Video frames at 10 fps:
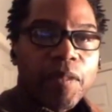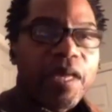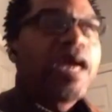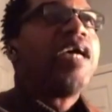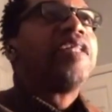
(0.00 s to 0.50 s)

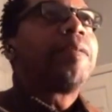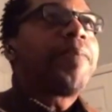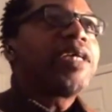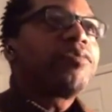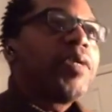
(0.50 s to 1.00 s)
yeah. The
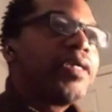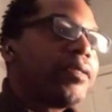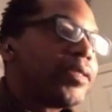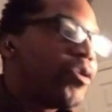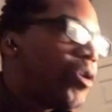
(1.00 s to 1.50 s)
best way
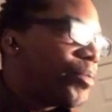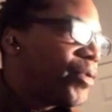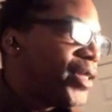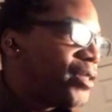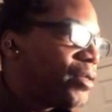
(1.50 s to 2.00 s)
to
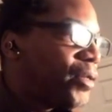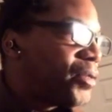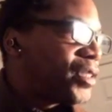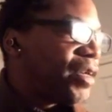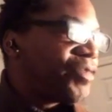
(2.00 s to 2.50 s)
incorporate your own
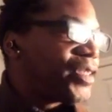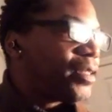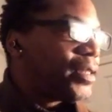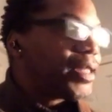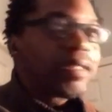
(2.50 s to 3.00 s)
stuff is to
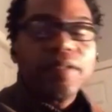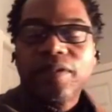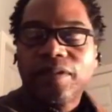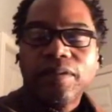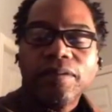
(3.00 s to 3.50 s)
listen
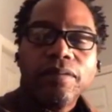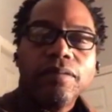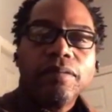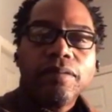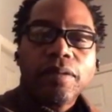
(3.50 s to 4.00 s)

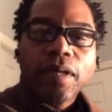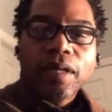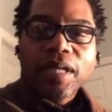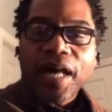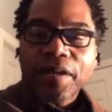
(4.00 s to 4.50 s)
to a
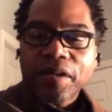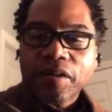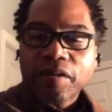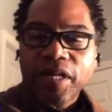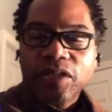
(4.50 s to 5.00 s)
lot of
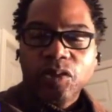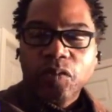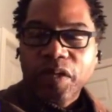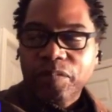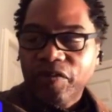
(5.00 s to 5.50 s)
the greats who
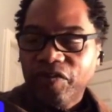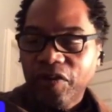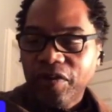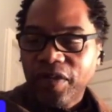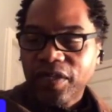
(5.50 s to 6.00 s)
went
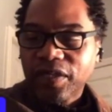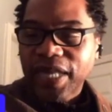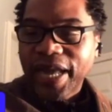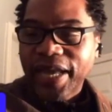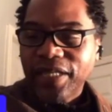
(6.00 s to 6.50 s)
before us,
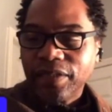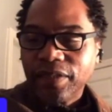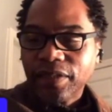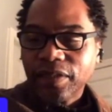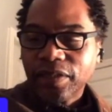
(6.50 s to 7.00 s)
and
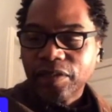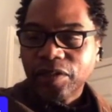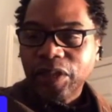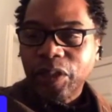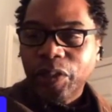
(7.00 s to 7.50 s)

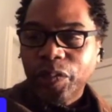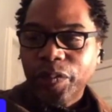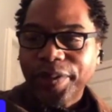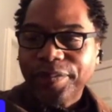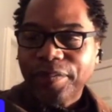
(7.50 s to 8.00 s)
you
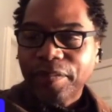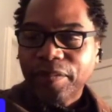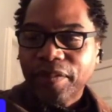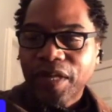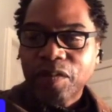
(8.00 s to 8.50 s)
know,
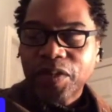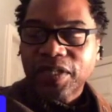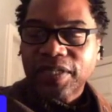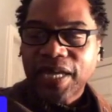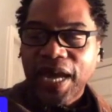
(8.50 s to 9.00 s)
there
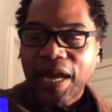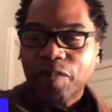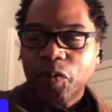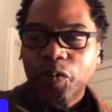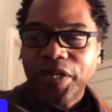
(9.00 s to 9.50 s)
was a
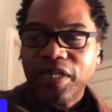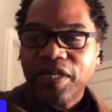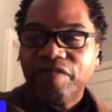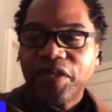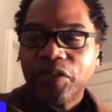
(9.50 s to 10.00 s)
time when we
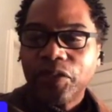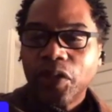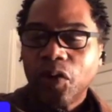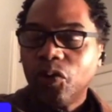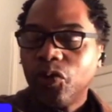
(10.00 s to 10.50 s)
didn't even
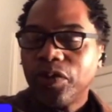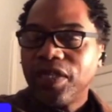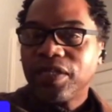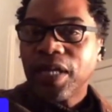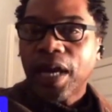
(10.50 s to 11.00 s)
know who
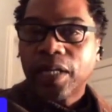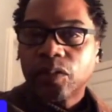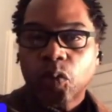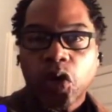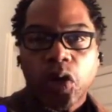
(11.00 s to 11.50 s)
these
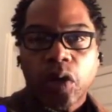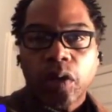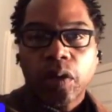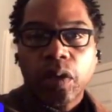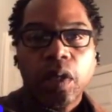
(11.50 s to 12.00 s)
guys were.
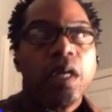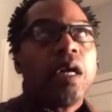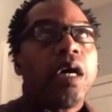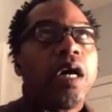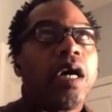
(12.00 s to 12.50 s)

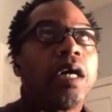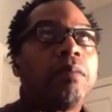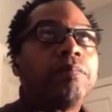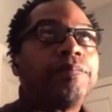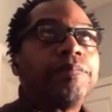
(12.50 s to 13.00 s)

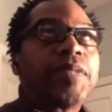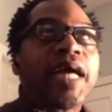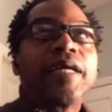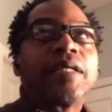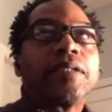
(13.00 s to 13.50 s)

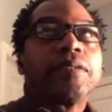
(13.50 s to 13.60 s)
Like